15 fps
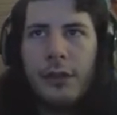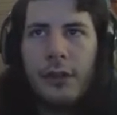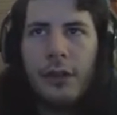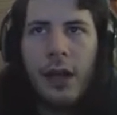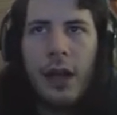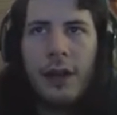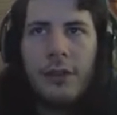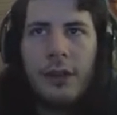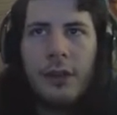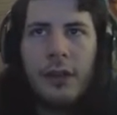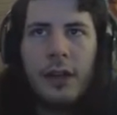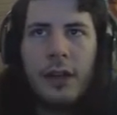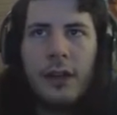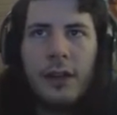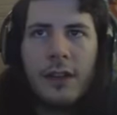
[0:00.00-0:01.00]
Not even
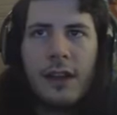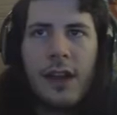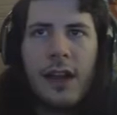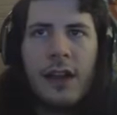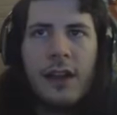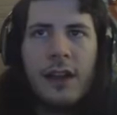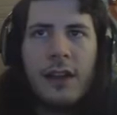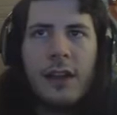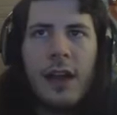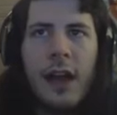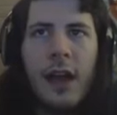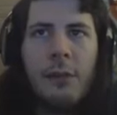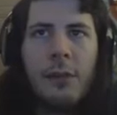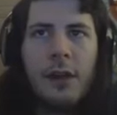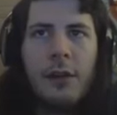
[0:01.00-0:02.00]
looking at the guide,
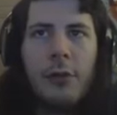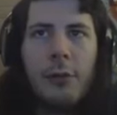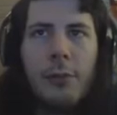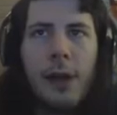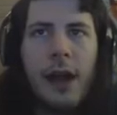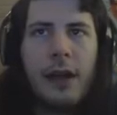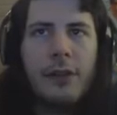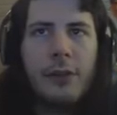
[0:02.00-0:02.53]
I'm gonna go back